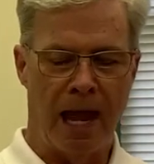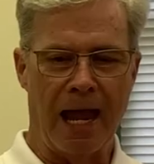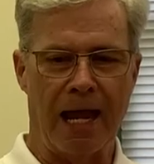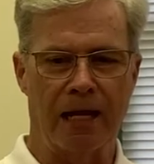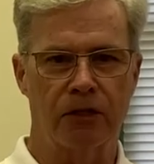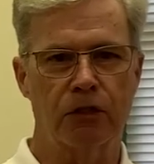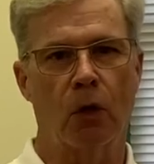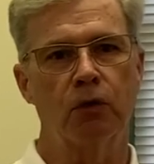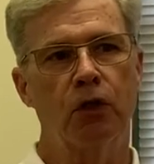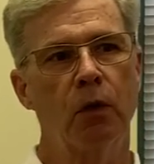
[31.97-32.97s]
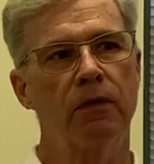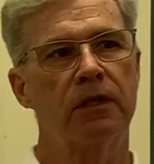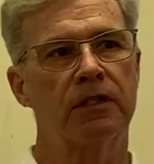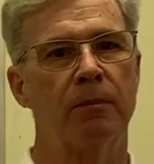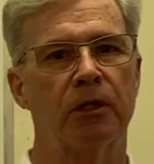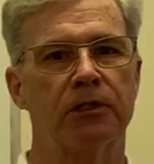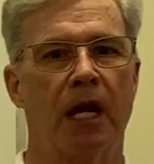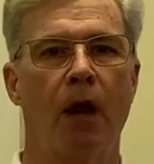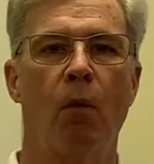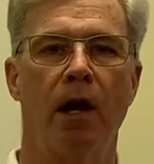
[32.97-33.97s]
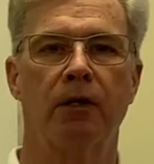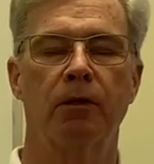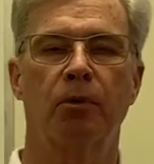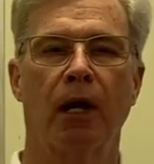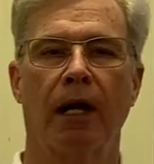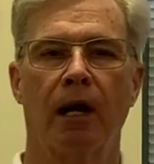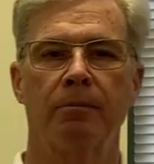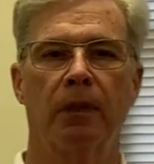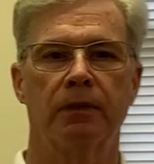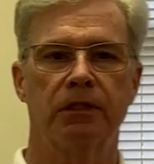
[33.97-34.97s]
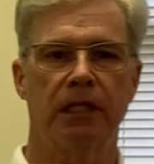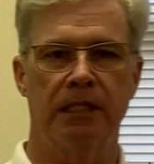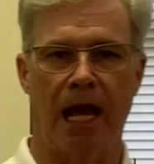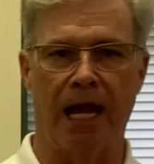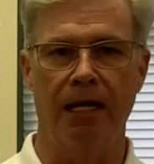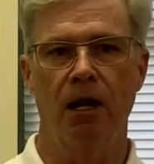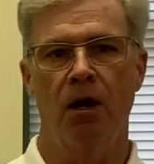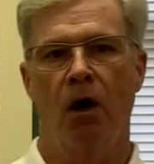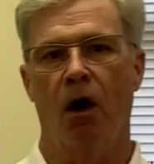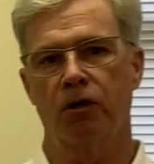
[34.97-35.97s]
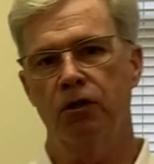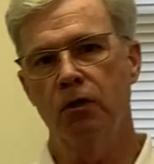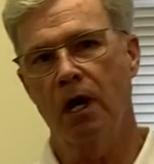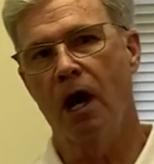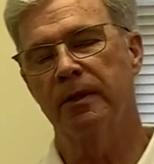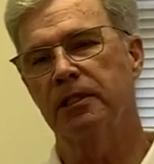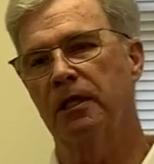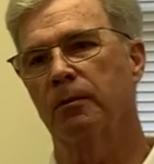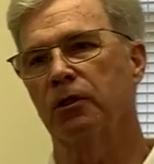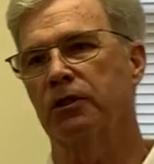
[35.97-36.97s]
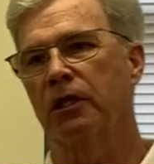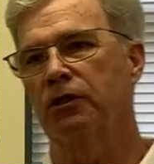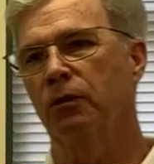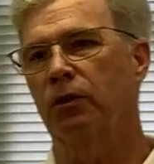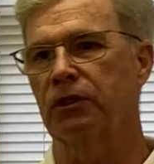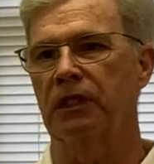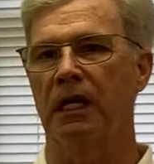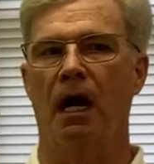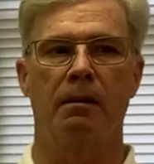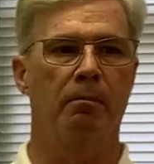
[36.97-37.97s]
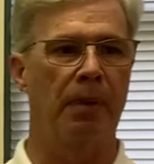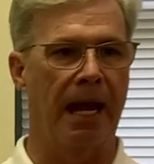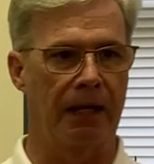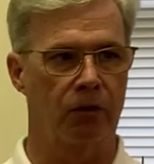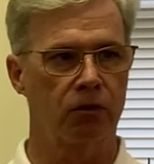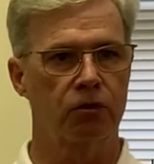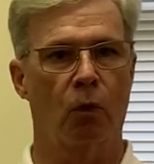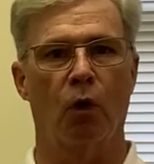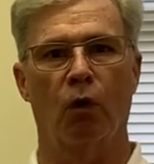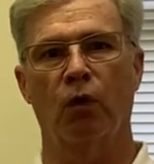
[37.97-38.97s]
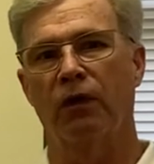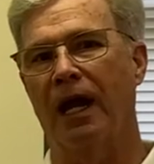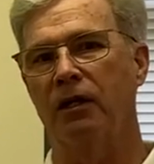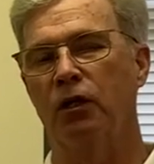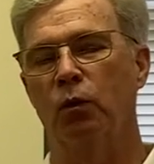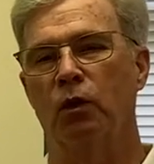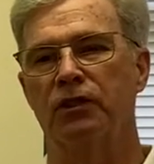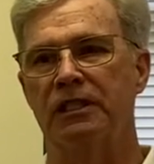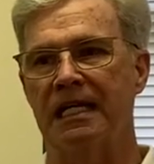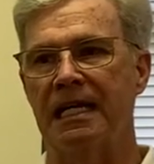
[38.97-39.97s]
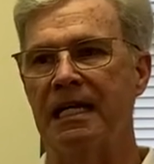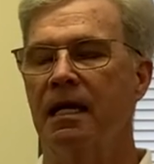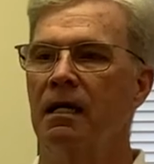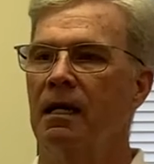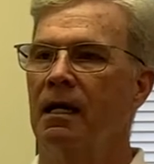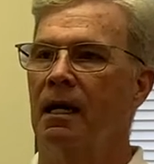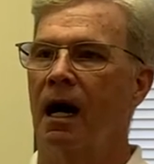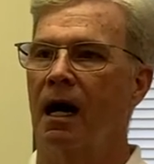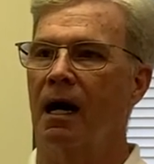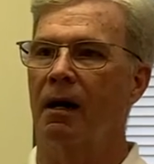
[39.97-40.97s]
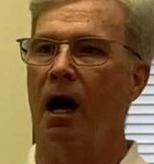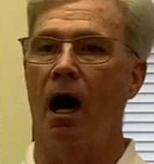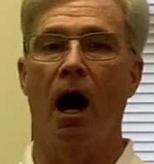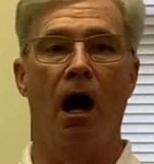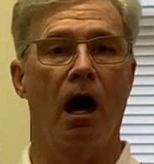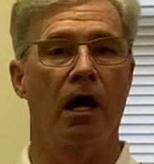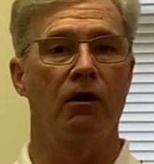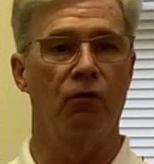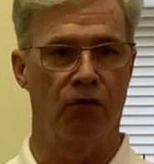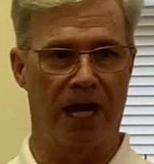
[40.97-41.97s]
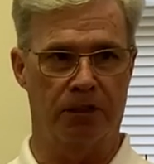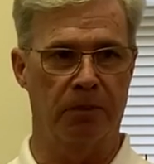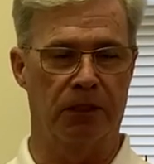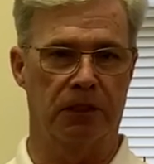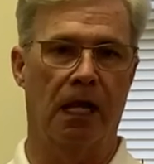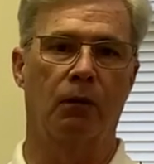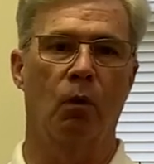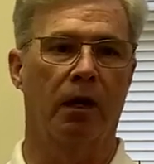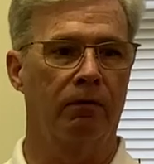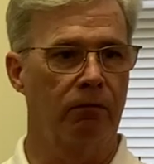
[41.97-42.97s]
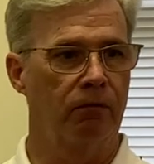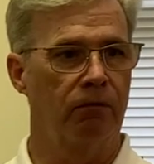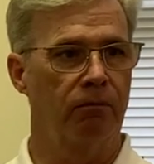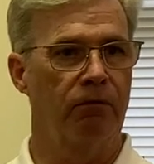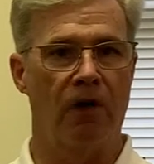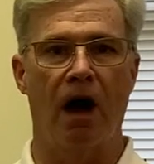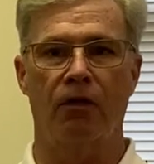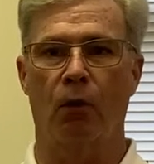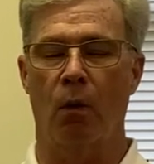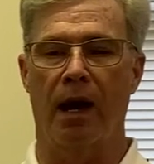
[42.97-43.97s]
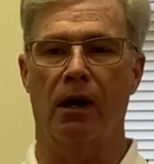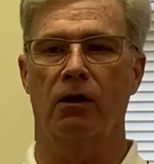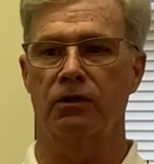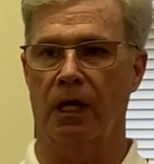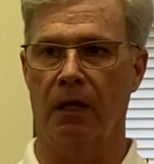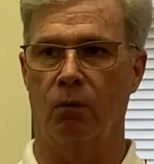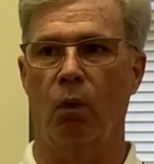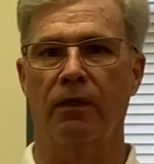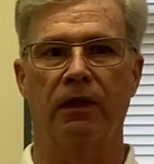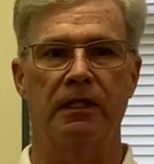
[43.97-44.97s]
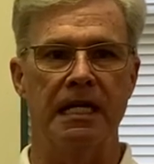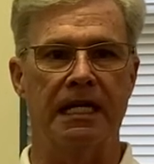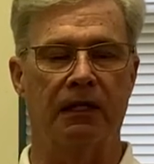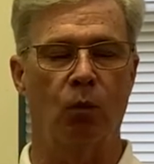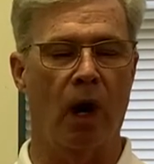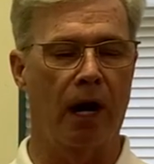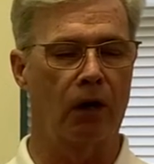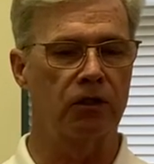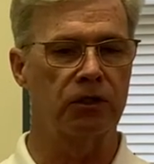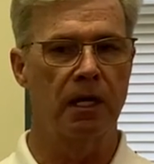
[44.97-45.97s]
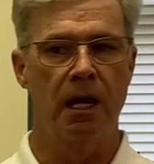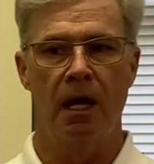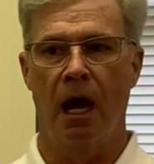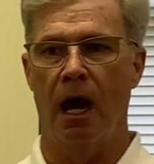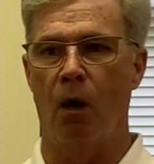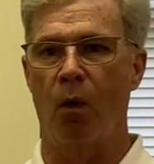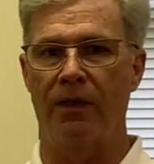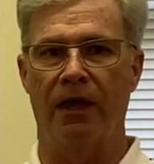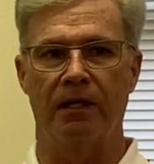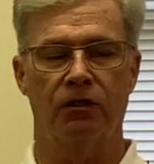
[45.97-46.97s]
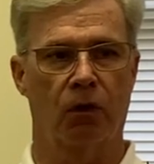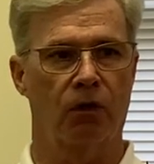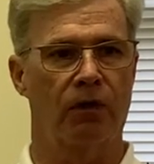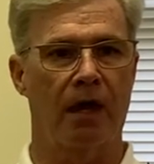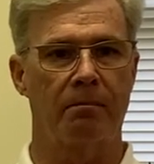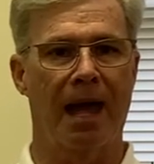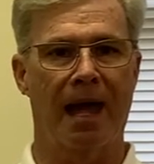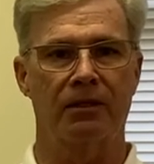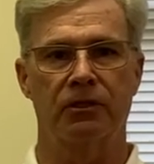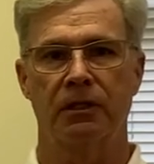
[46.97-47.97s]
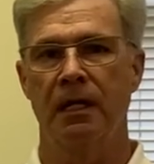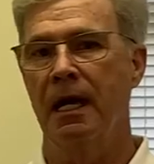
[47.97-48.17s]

And so two of the symbols that I wanted to bring up today are two common symbols that you will see on banners or that you will see uh, on vestments, like what father wears and what the deacon wears uh, when they serve at Mass.